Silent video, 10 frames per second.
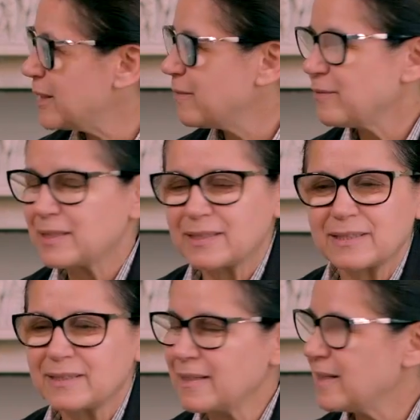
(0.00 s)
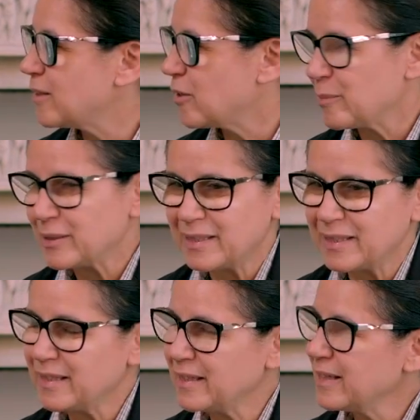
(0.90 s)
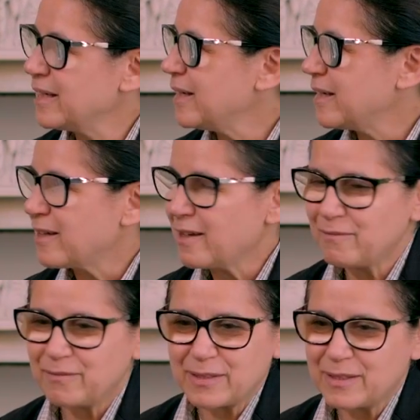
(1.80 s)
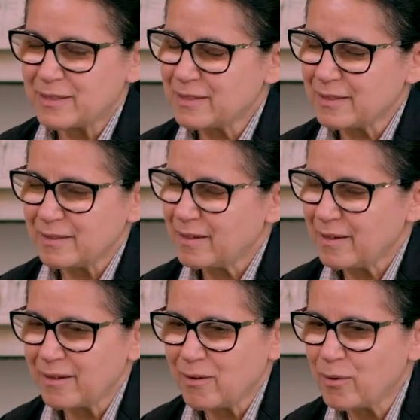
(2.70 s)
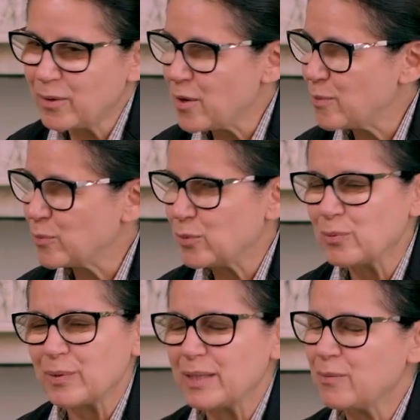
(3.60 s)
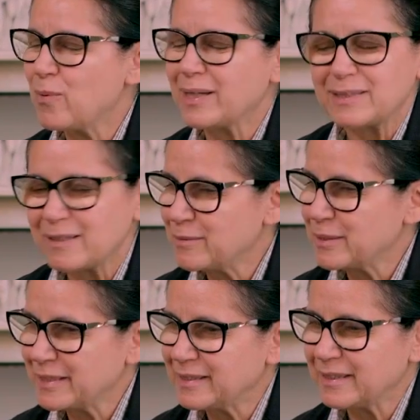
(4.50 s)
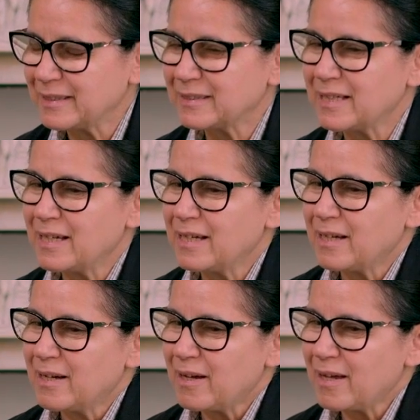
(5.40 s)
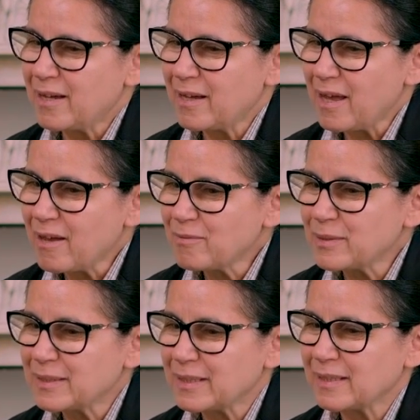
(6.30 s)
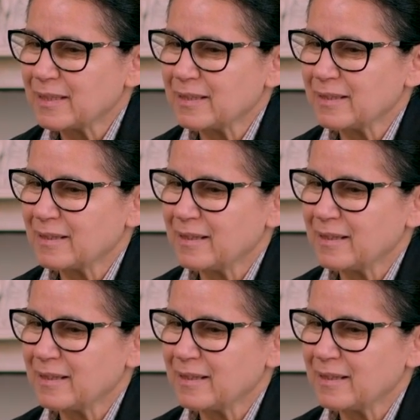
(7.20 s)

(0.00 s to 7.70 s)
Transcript: if it's a silly comedy, if it's a horror movie, whatever it is, everything